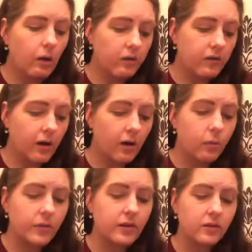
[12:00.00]
far
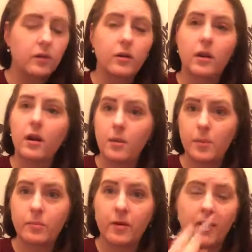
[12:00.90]
with this colour I'm
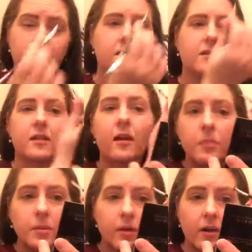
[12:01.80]
impressed. I'm
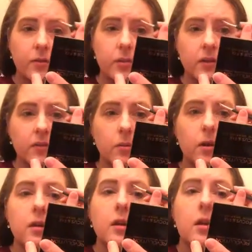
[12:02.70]
impressed with this
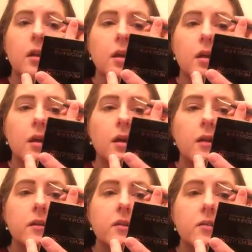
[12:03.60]
one,
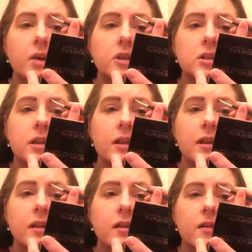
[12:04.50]
and
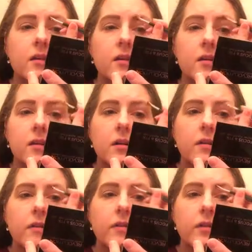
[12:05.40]
especially
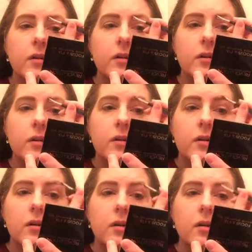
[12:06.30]
for